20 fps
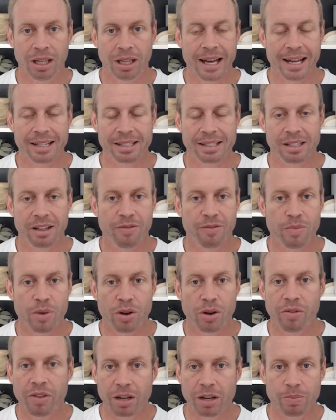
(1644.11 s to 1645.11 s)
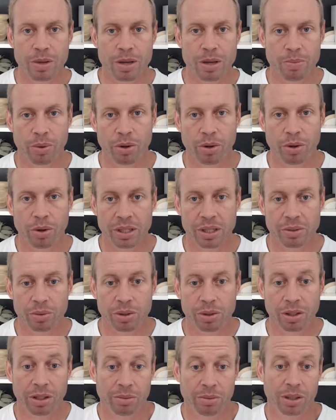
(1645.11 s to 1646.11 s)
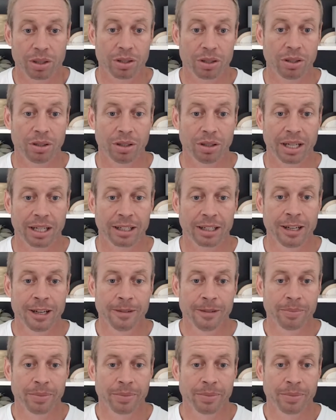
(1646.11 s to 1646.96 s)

A lot of self-motivated people. We really recruit, like